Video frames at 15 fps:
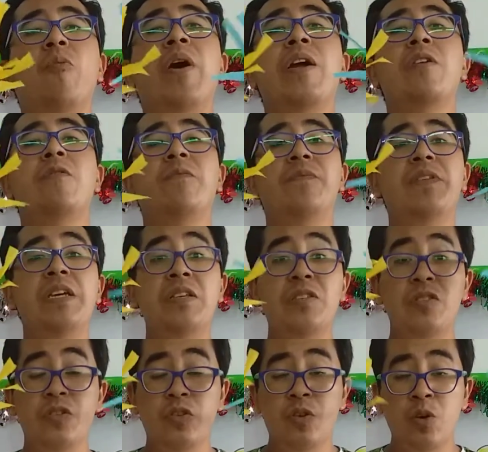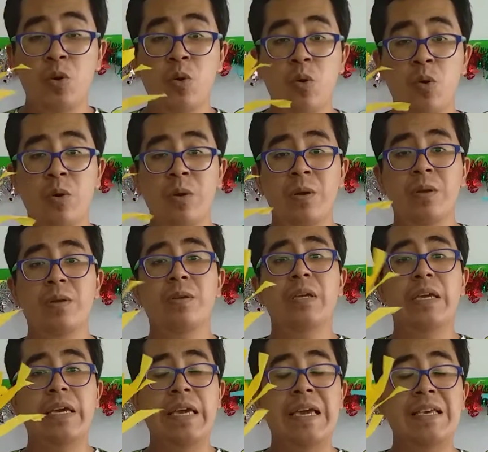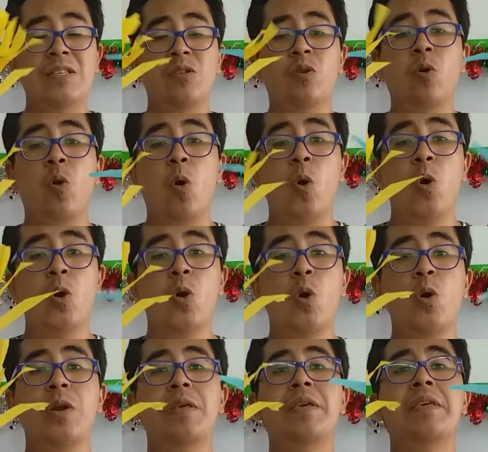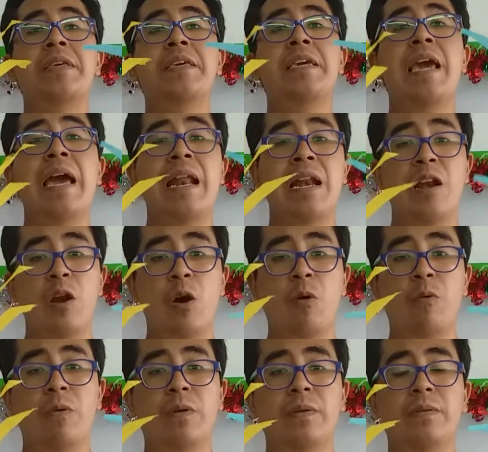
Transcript: one of these two is color yellow?